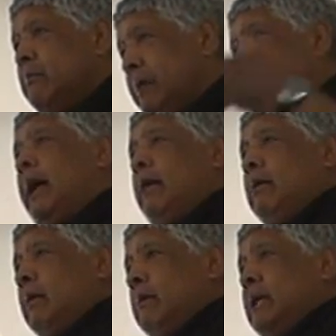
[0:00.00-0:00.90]

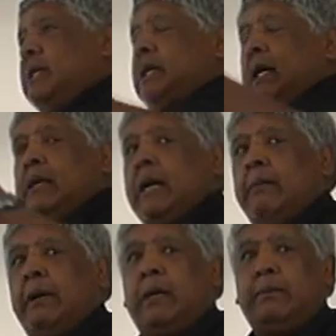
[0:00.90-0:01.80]
Pity this didn't
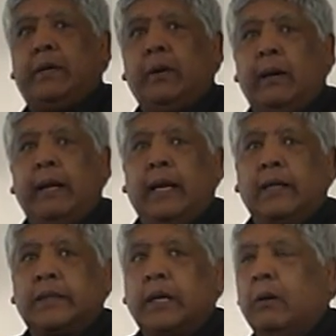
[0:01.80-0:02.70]
come a little bit earlier,
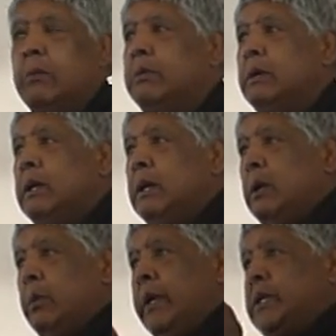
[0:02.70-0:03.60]
so
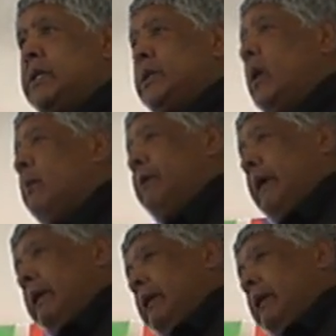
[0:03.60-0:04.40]
we'd stop it